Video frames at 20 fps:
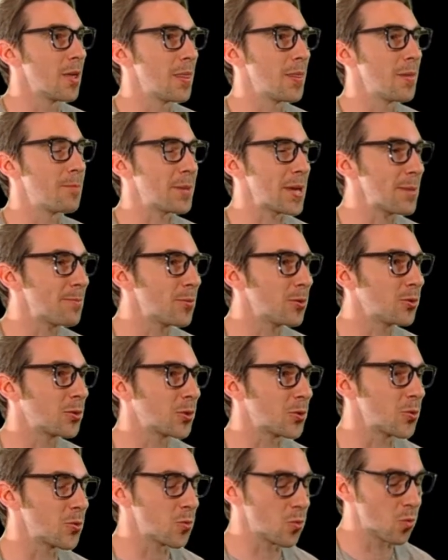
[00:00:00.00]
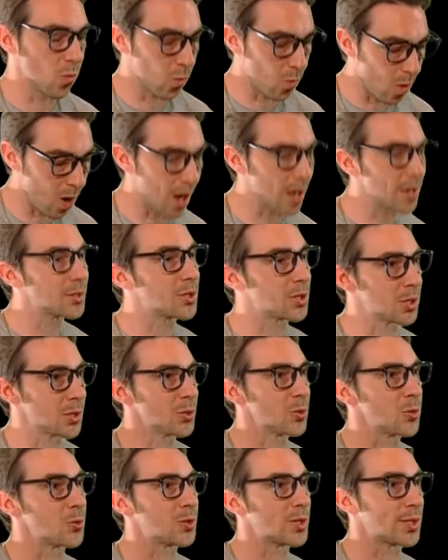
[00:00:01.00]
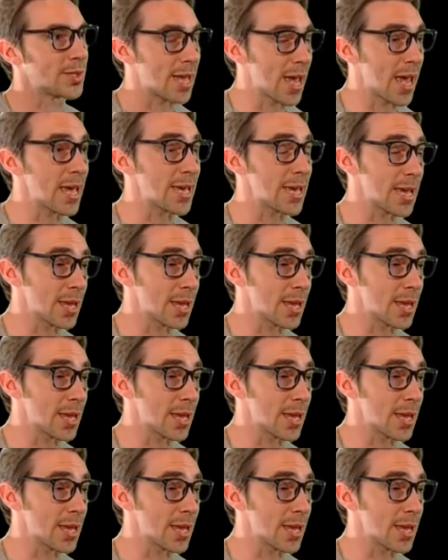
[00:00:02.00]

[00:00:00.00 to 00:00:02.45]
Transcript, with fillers: the people who want to stay